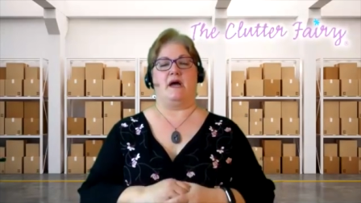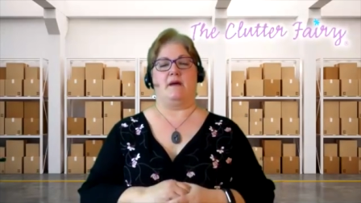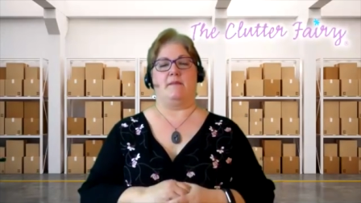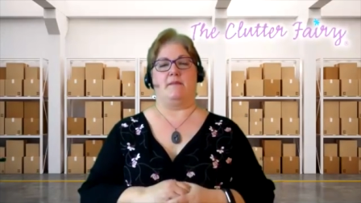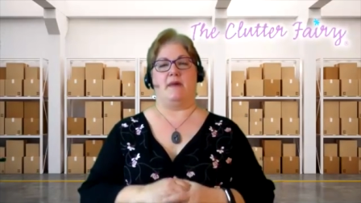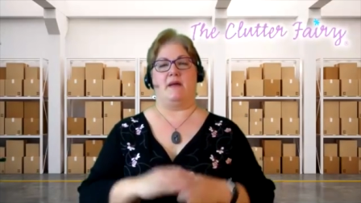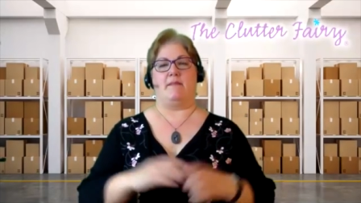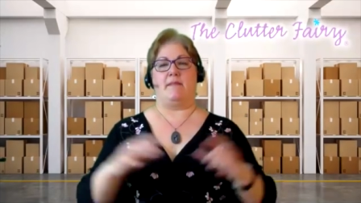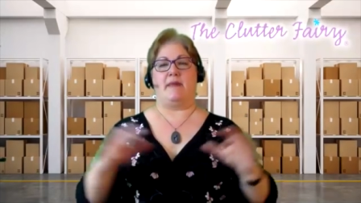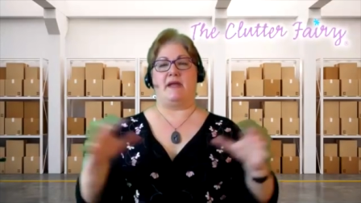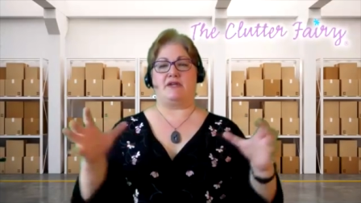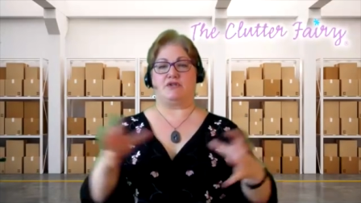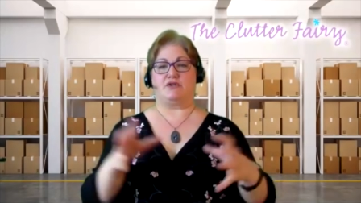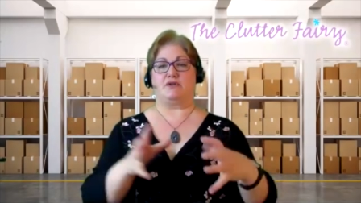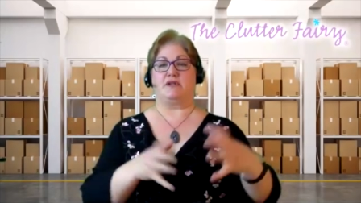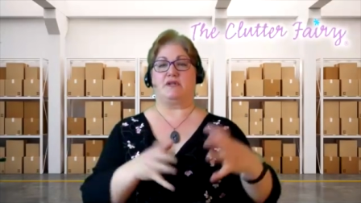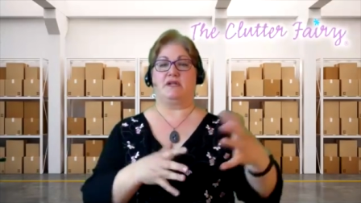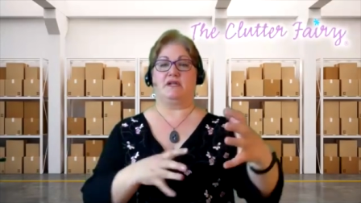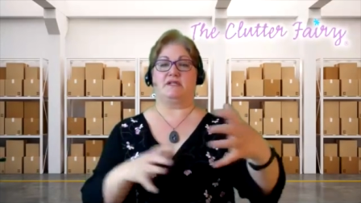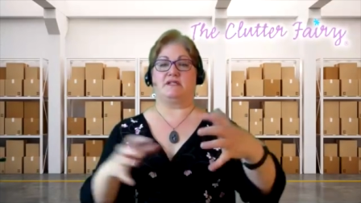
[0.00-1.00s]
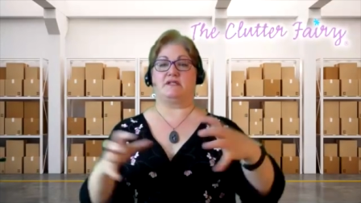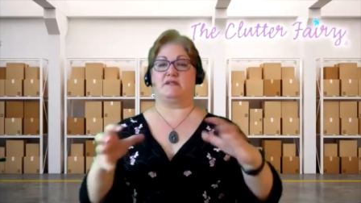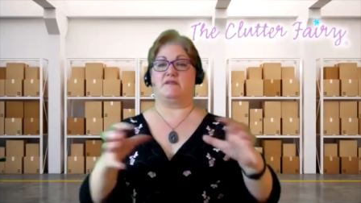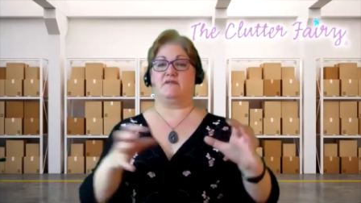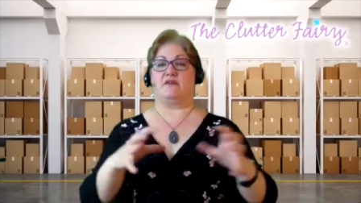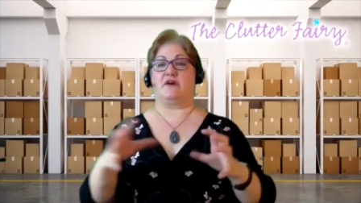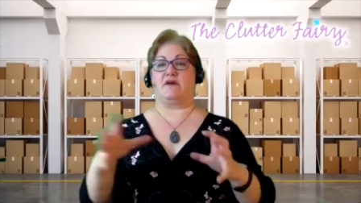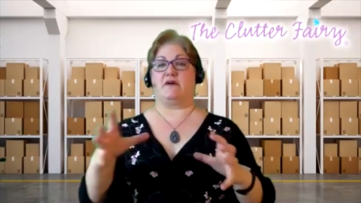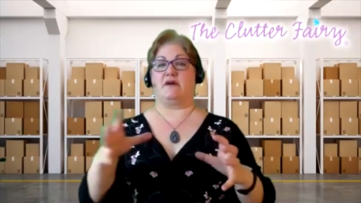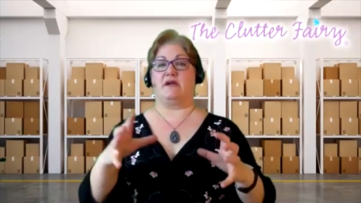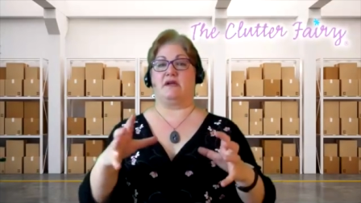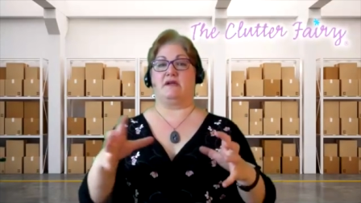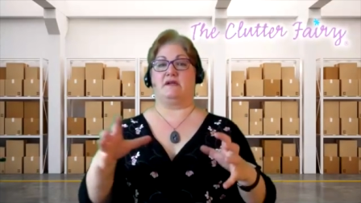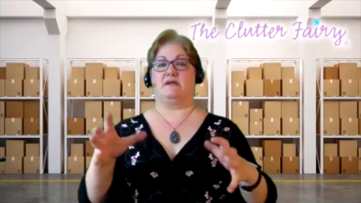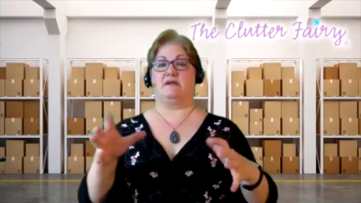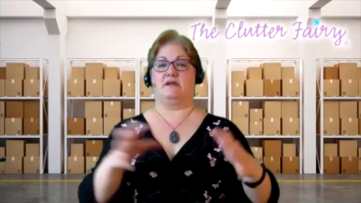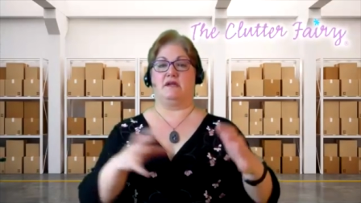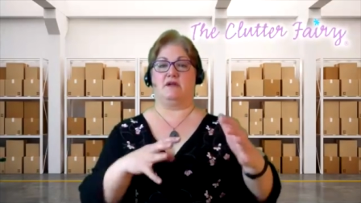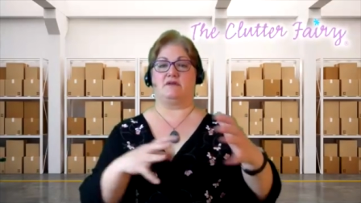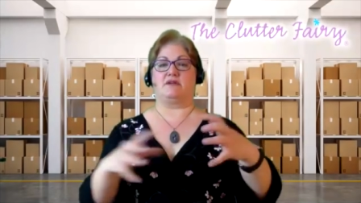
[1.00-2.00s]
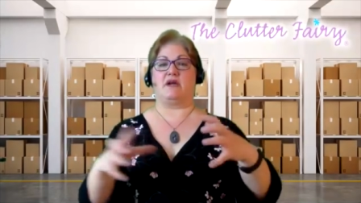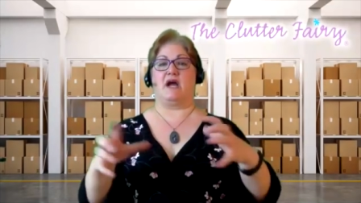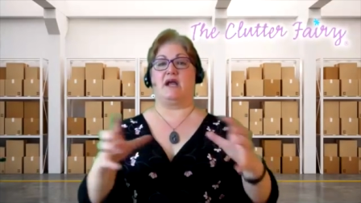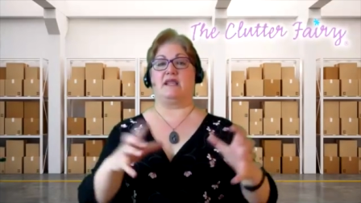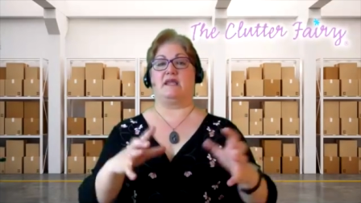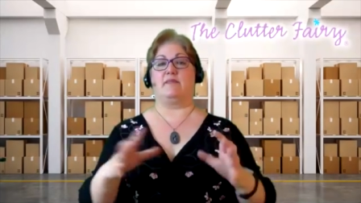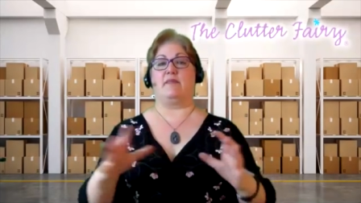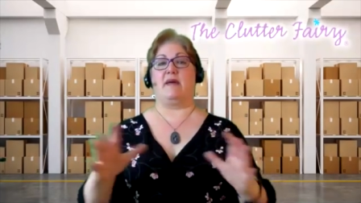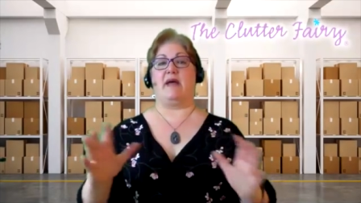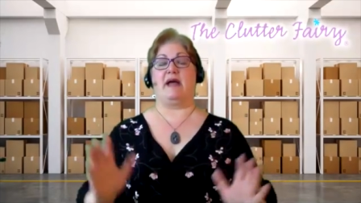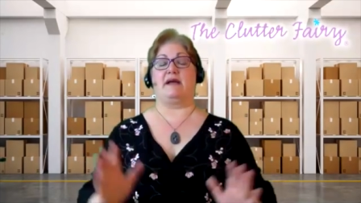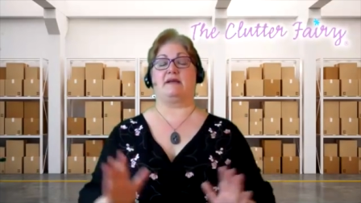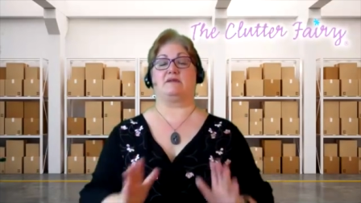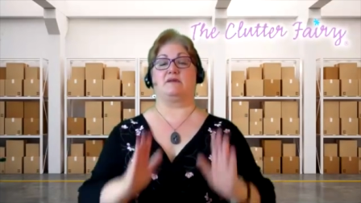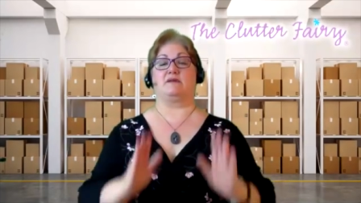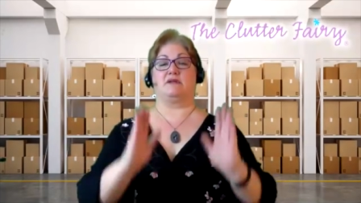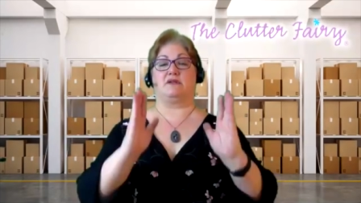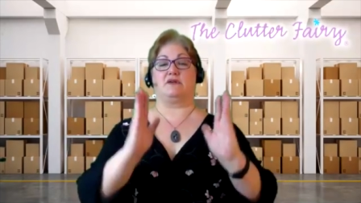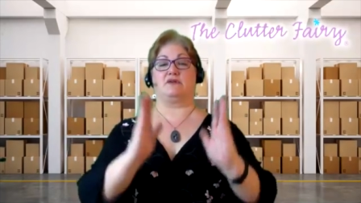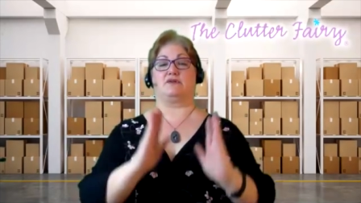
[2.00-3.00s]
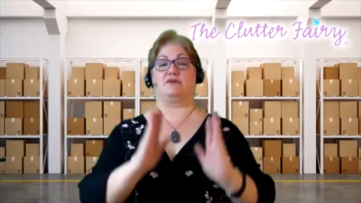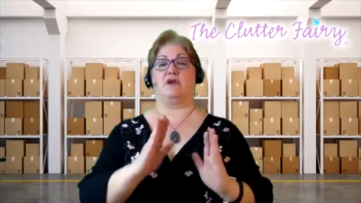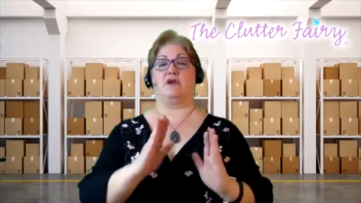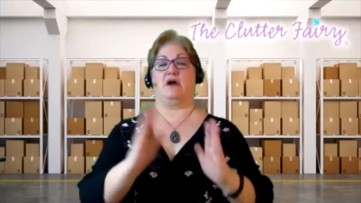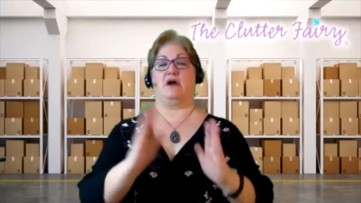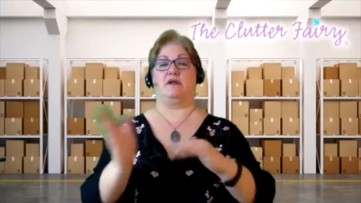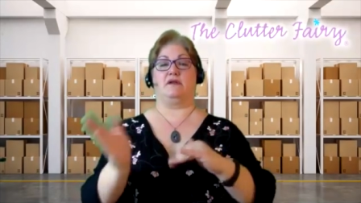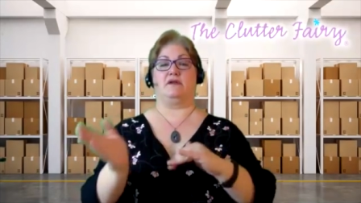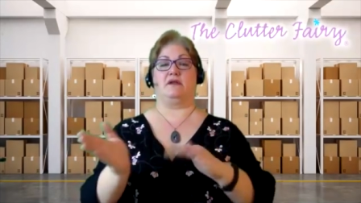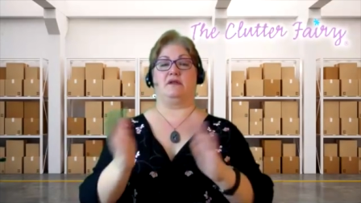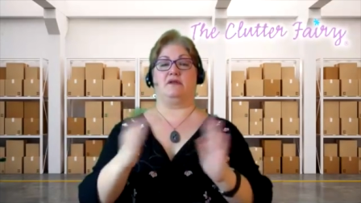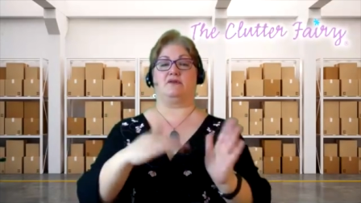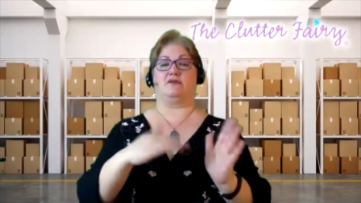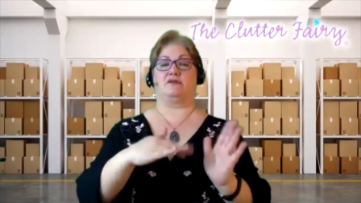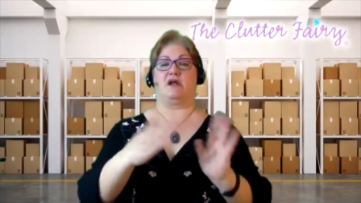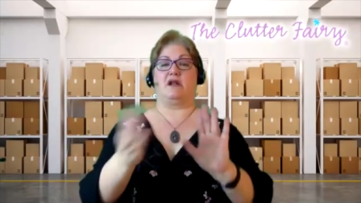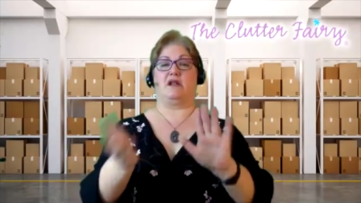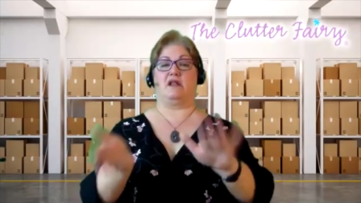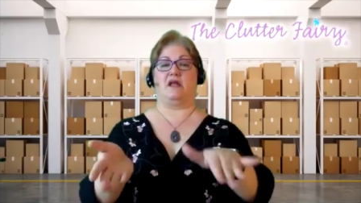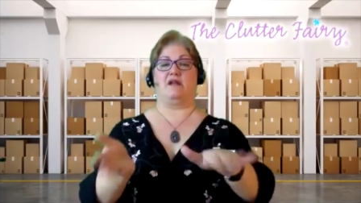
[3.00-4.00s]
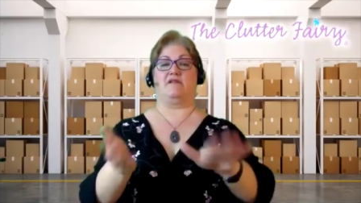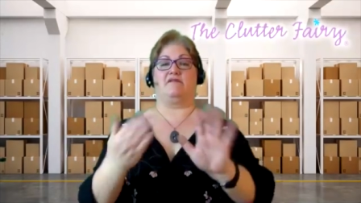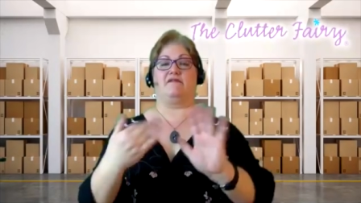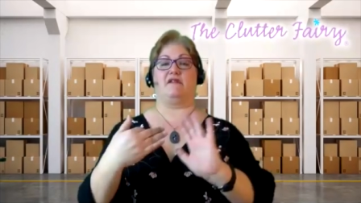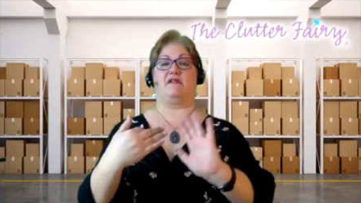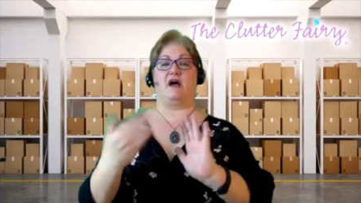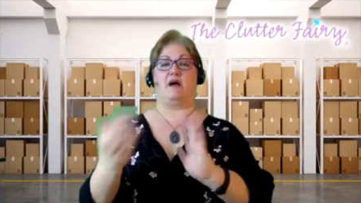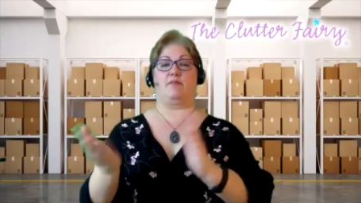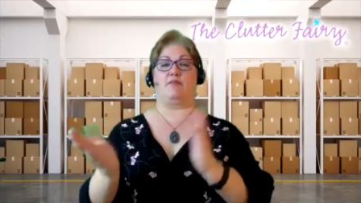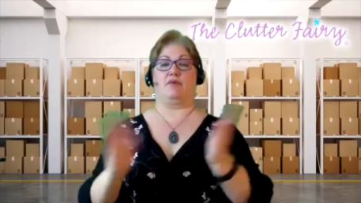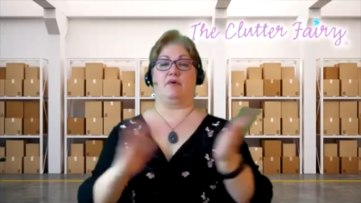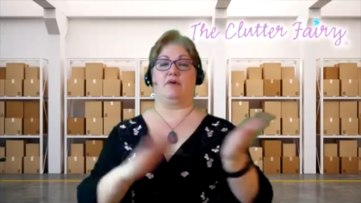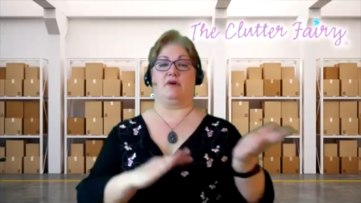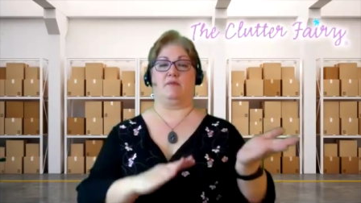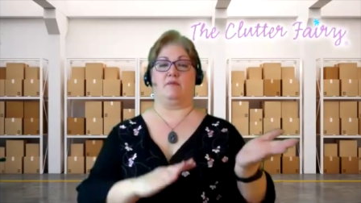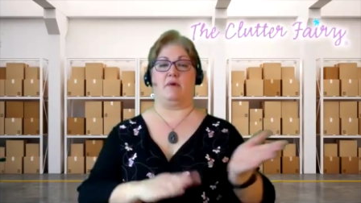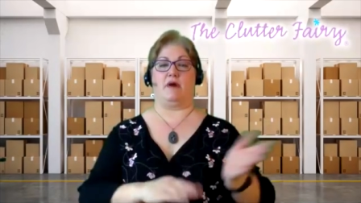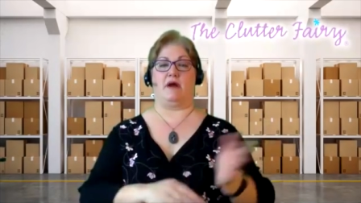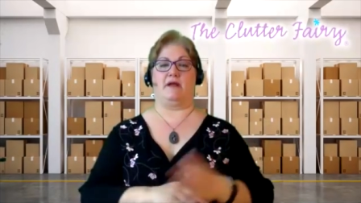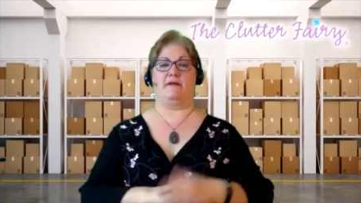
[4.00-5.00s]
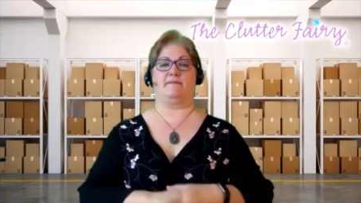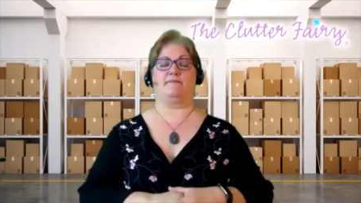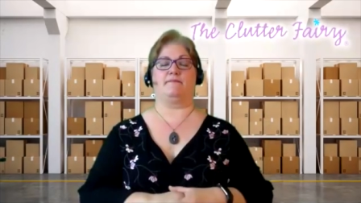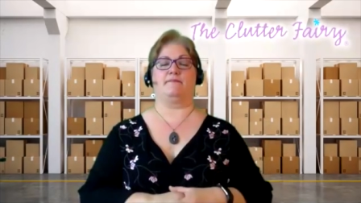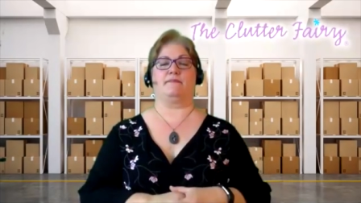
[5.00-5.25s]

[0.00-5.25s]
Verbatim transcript: And make sure that it's very, you know, tightly packed so that there's not a lot of flop room, right?